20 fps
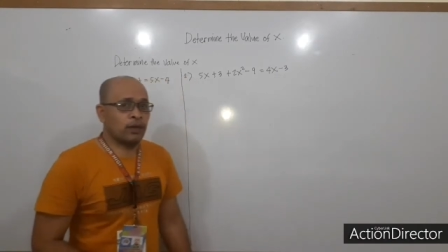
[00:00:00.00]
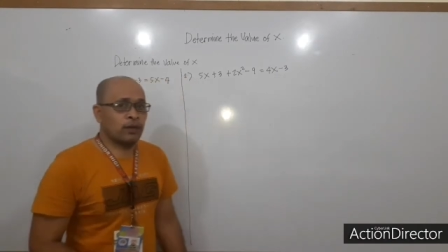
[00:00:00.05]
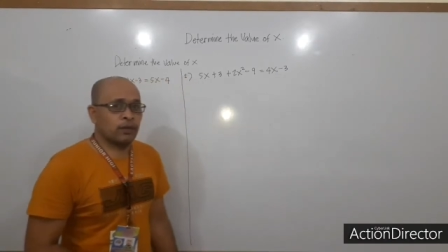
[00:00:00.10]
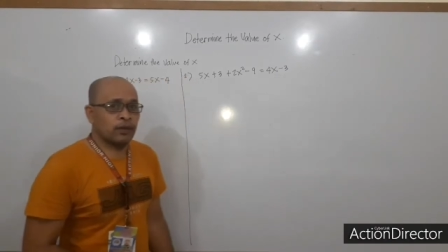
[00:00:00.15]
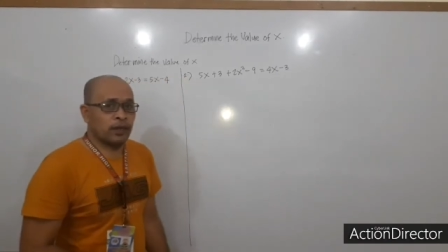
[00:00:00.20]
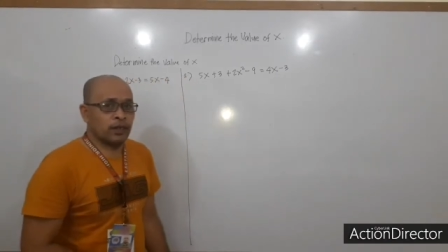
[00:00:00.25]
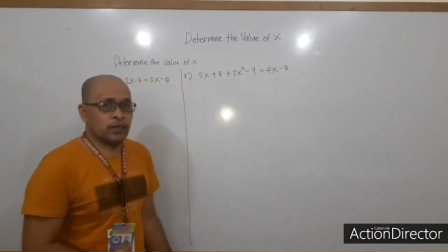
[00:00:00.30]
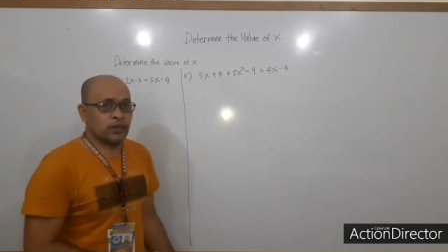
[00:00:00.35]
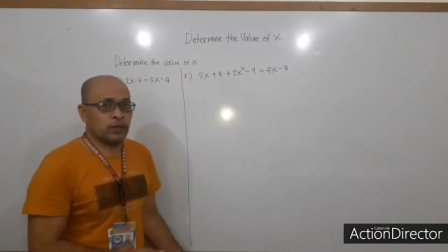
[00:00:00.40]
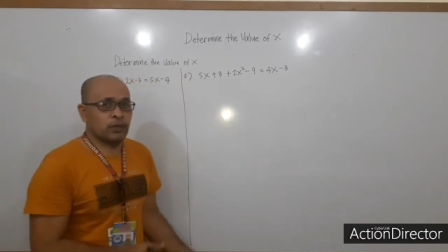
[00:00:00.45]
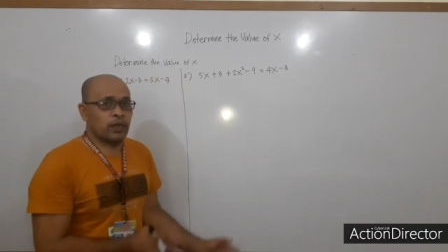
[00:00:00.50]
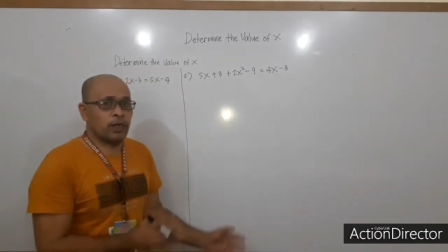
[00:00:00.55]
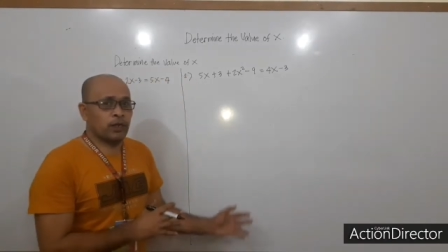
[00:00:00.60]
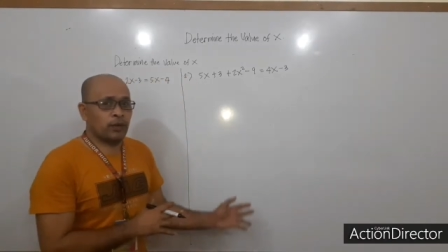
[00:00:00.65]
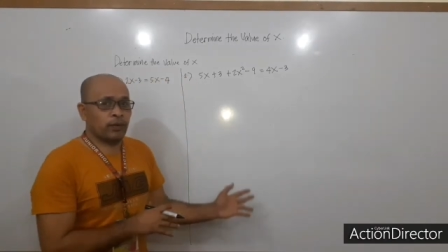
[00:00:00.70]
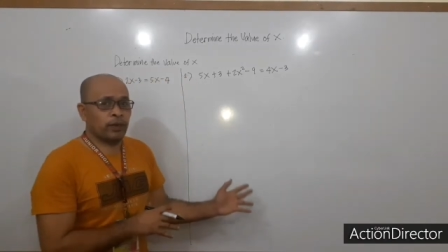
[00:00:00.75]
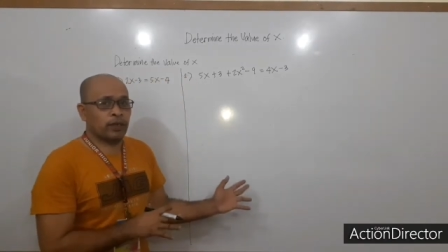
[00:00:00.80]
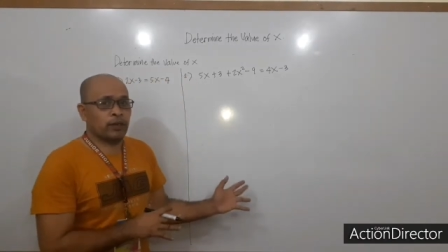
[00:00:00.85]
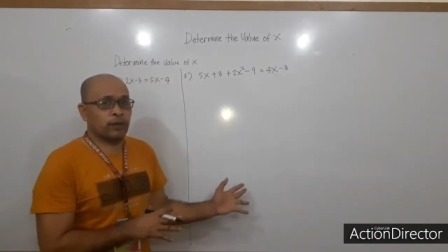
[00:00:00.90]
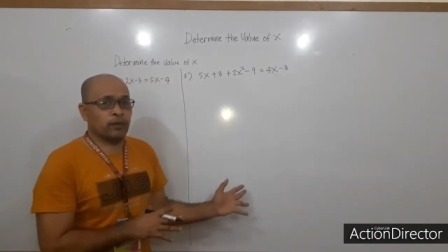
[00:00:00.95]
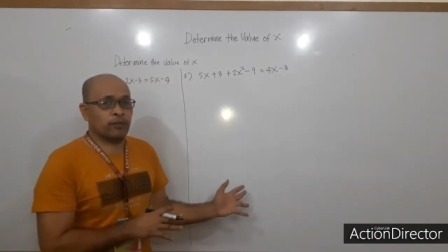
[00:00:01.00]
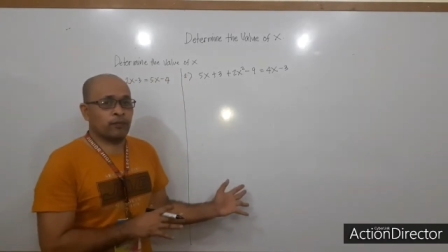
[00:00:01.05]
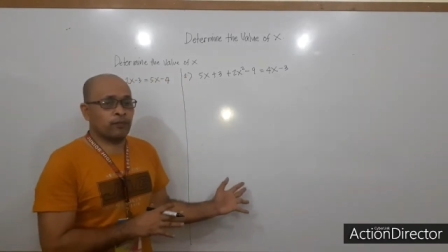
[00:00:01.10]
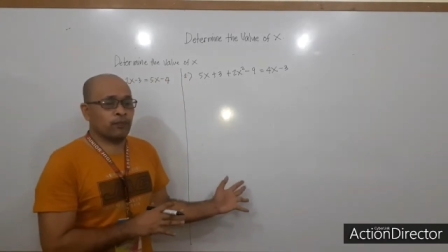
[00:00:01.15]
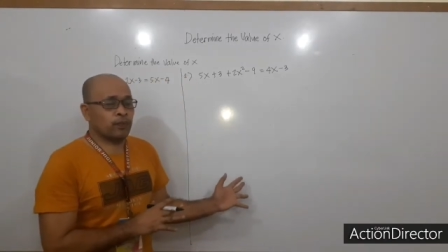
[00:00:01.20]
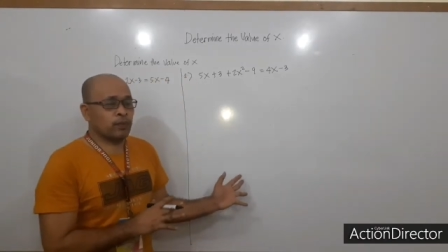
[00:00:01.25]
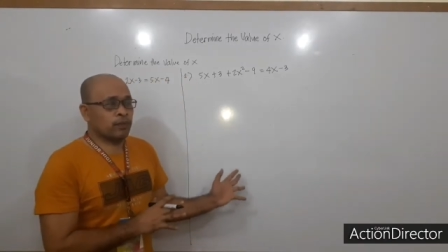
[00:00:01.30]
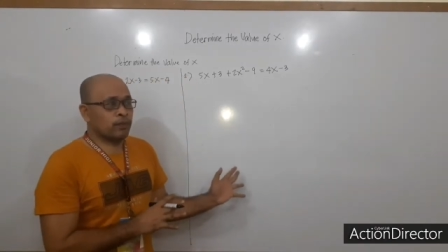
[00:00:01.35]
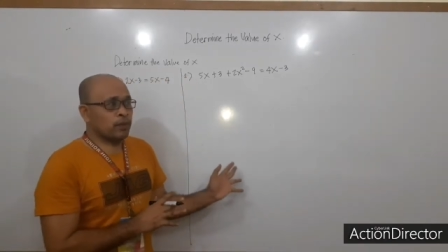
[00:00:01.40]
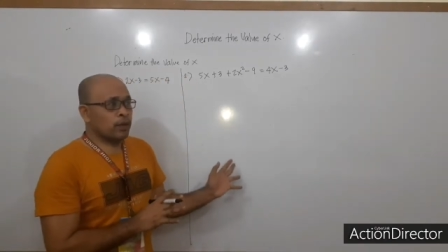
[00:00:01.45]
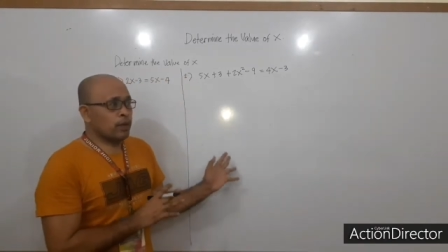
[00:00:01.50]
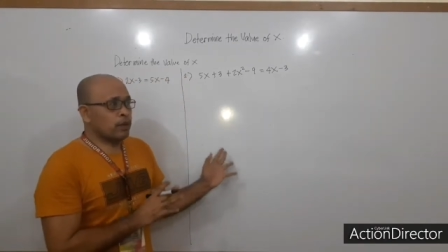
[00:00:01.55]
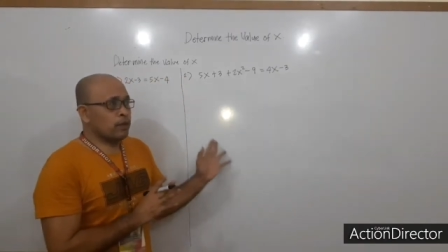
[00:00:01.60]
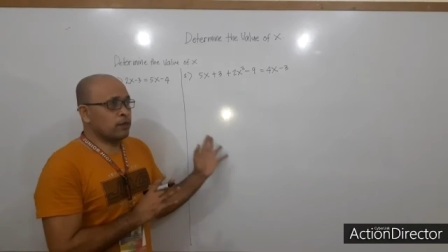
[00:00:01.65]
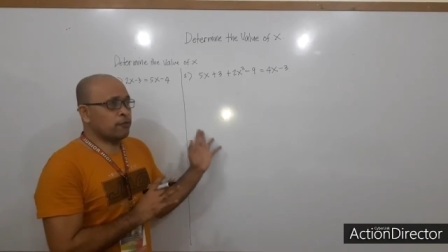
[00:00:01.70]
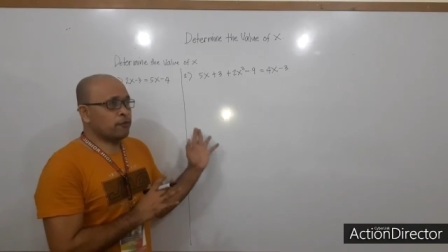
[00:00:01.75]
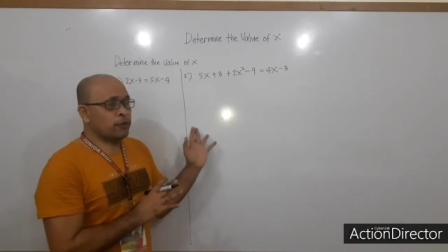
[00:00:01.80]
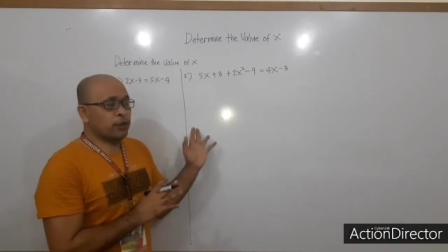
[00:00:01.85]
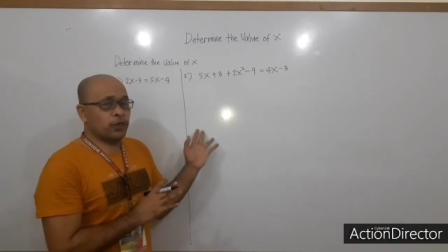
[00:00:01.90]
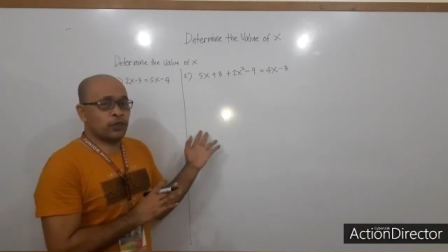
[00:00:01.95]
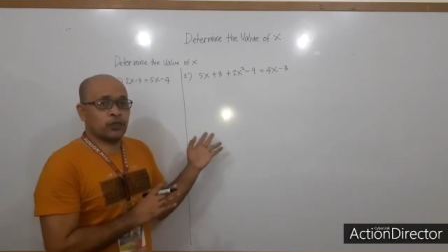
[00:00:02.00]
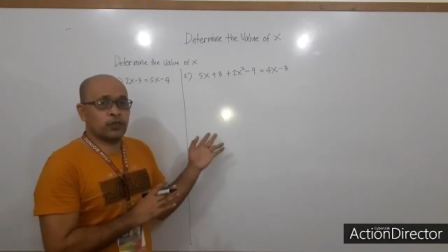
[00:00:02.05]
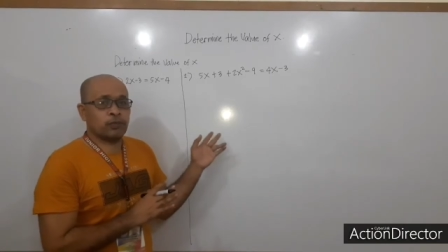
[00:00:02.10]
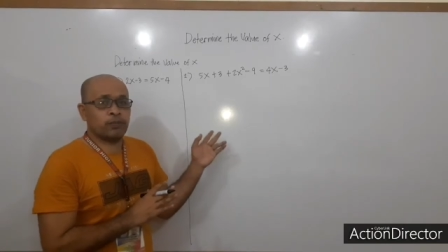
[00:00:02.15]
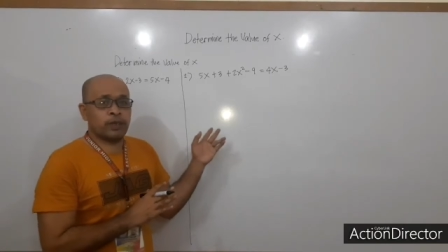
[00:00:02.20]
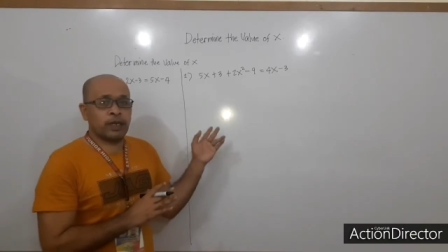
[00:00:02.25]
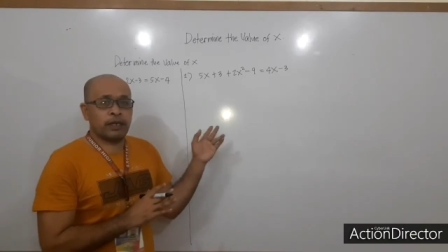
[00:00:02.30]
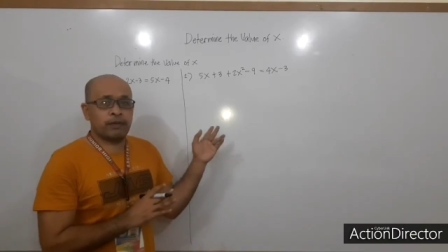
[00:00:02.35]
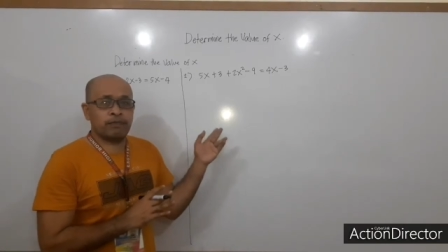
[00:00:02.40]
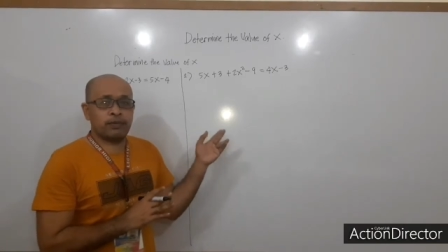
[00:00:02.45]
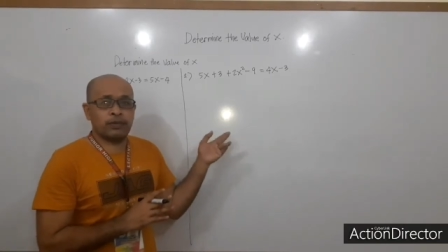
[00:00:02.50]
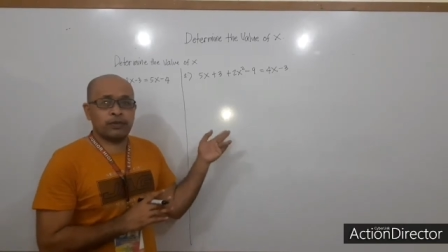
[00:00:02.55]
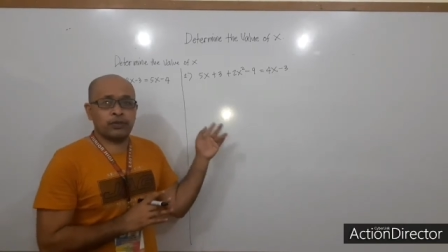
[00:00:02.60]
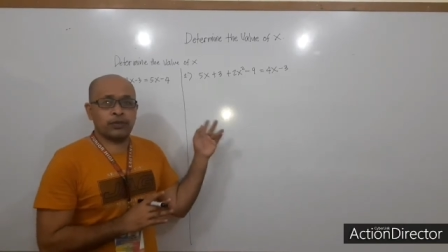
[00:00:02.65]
Okay, so here we go. For you to be able